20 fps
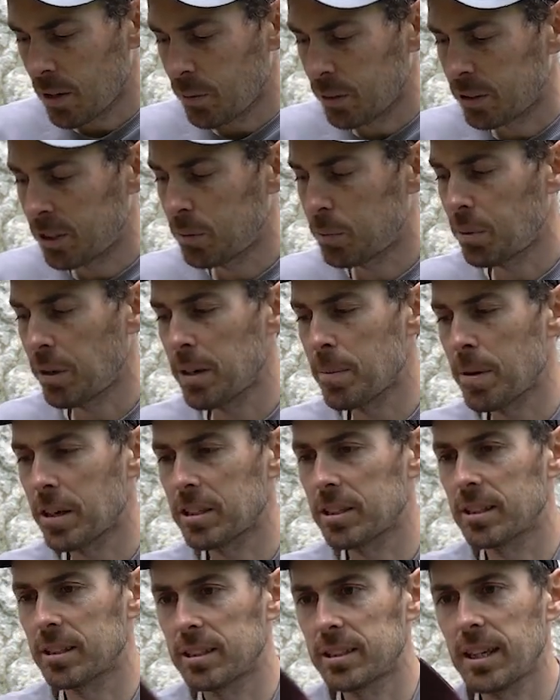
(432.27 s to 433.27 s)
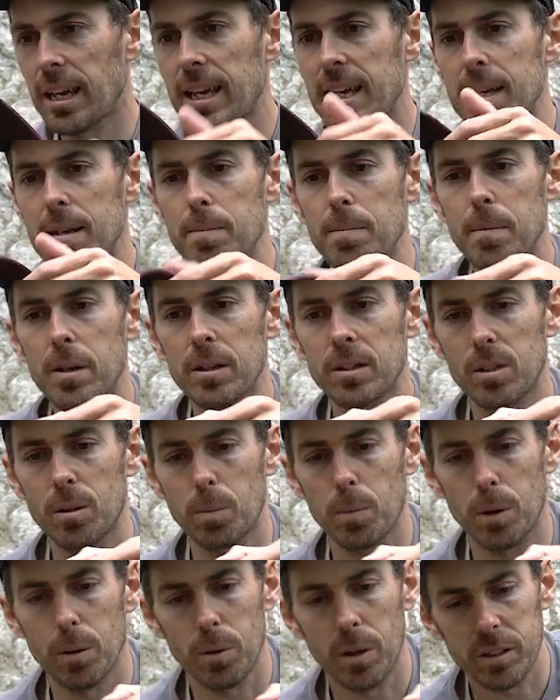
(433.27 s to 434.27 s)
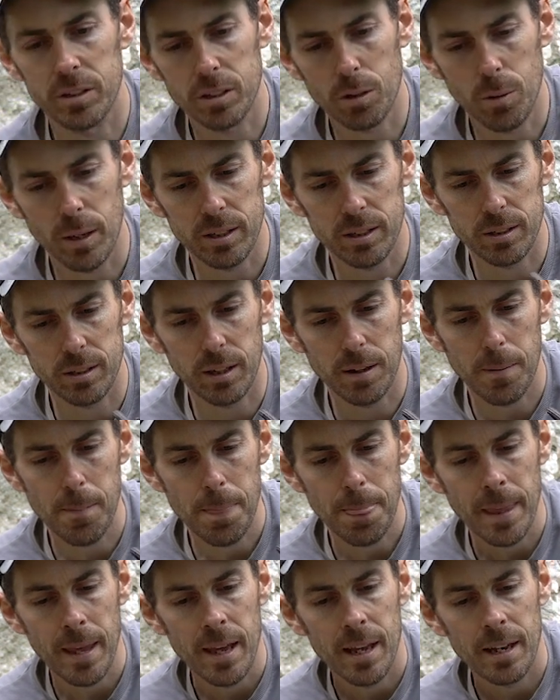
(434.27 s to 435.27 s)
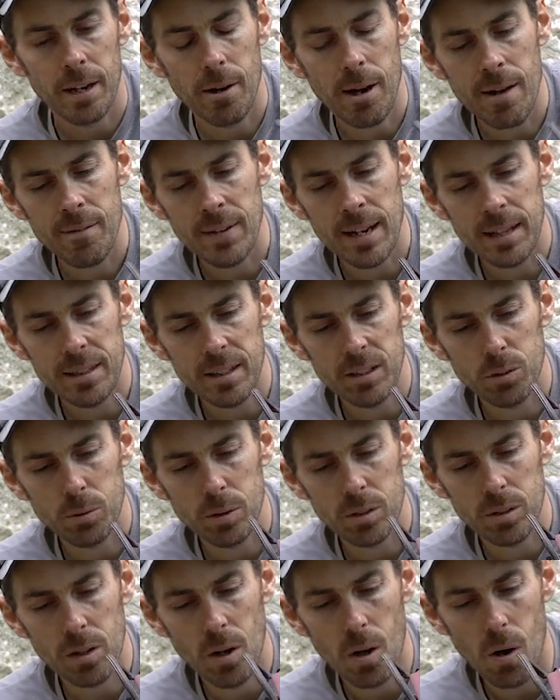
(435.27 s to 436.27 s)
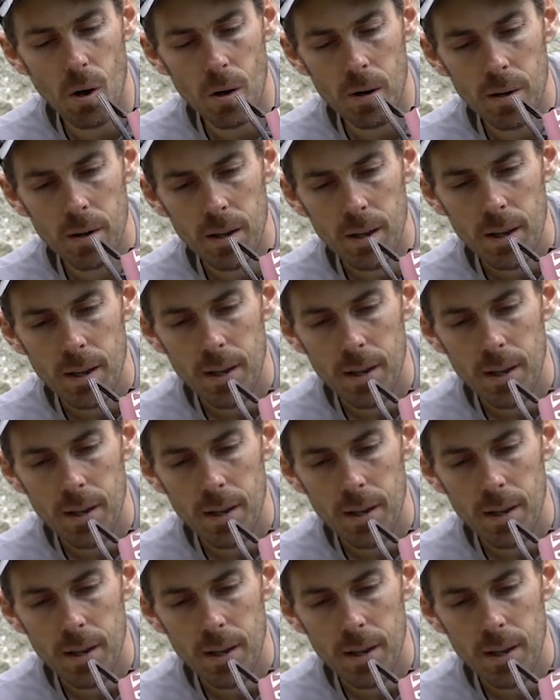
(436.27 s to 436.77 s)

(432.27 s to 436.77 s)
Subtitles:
which is pretty much the same as the Blue Ice Cuesta. Now I haven't had this one as long,